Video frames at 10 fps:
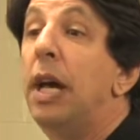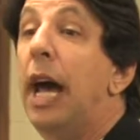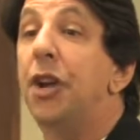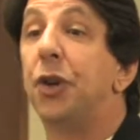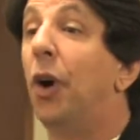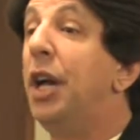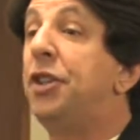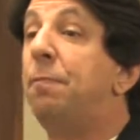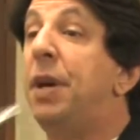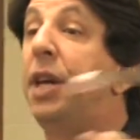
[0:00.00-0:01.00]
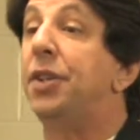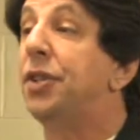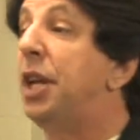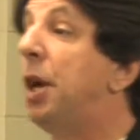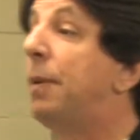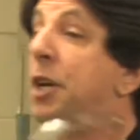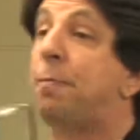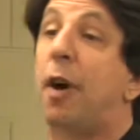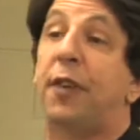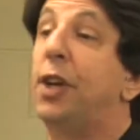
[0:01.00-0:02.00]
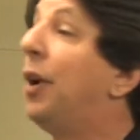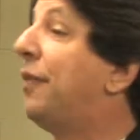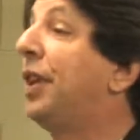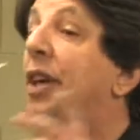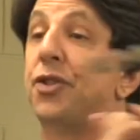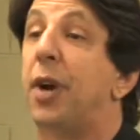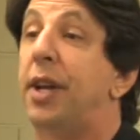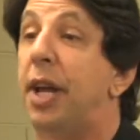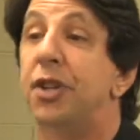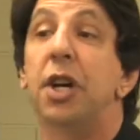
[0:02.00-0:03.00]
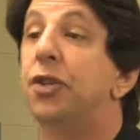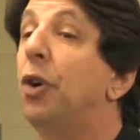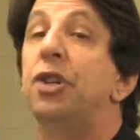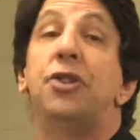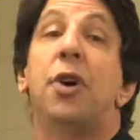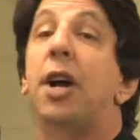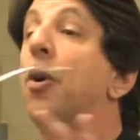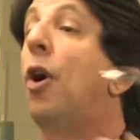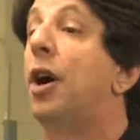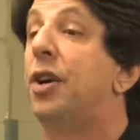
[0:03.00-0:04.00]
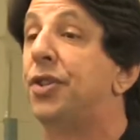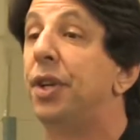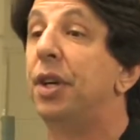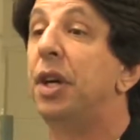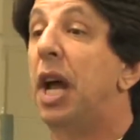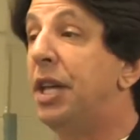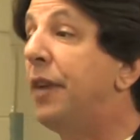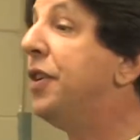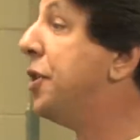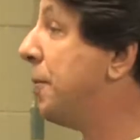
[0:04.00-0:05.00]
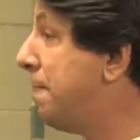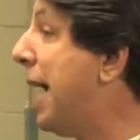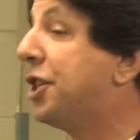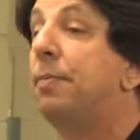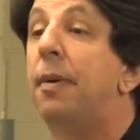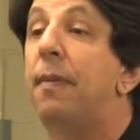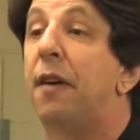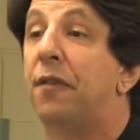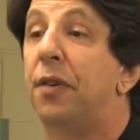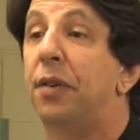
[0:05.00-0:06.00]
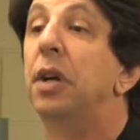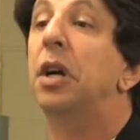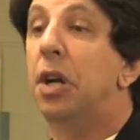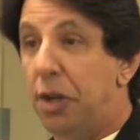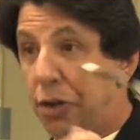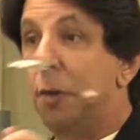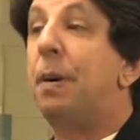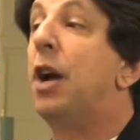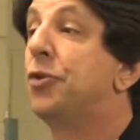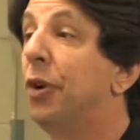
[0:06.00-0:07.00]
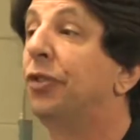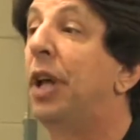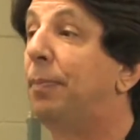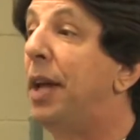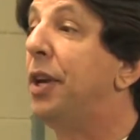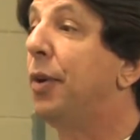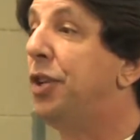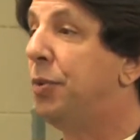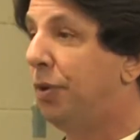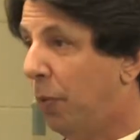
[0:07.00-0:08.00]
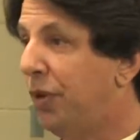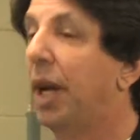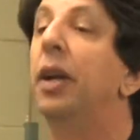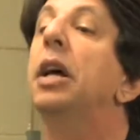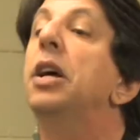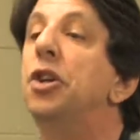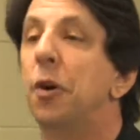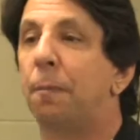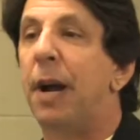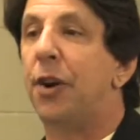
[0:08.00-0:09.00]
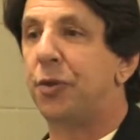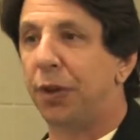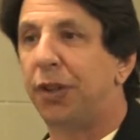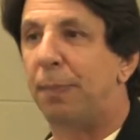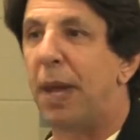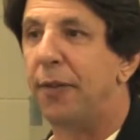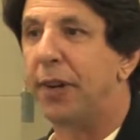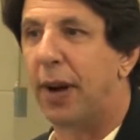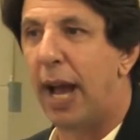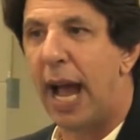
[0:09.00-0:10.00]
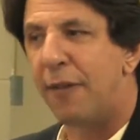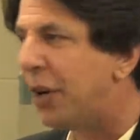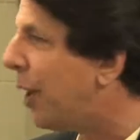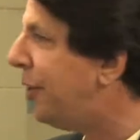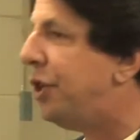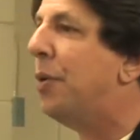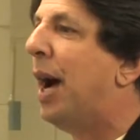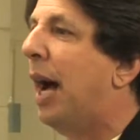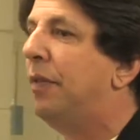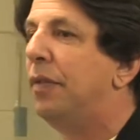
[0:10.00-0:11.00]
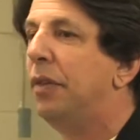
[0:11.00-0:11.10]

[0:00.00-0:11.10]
and it's all A's and B's. And nobody's perfect. You don't have to get straight A's. As long as you try your hardest and you give it your maximum effort, your parents will accept any grade you want. One second. Your parents will accept every grade that you have.